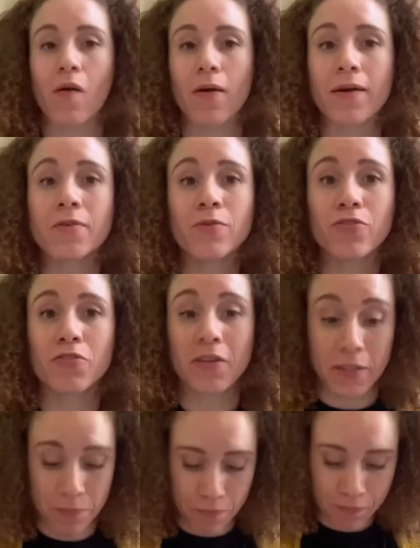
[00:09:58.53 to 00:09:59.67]
I would
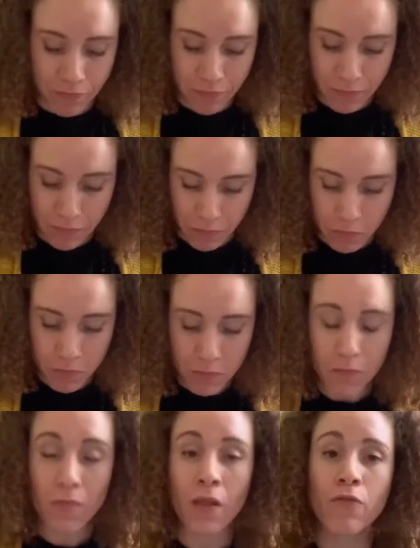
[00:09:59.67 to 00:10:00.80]
say
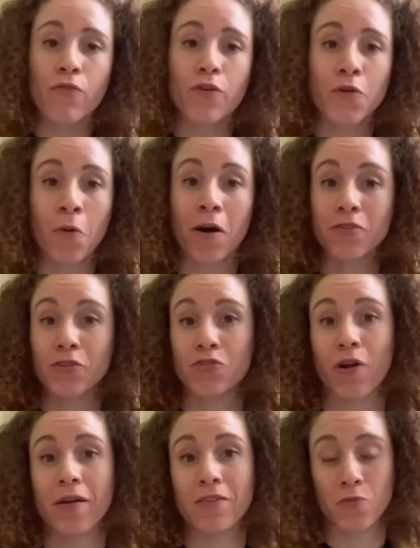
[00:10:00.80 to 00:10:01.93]
for you all to
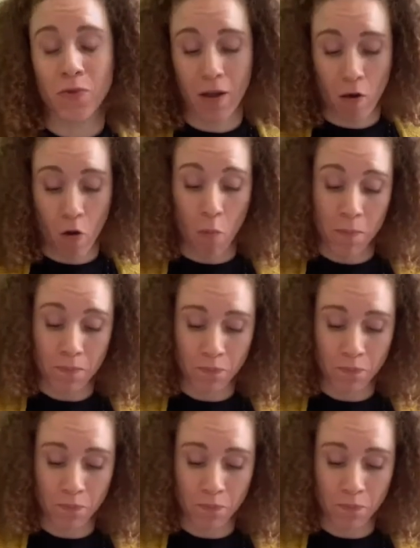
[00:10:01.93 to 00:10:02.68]
try this one at home.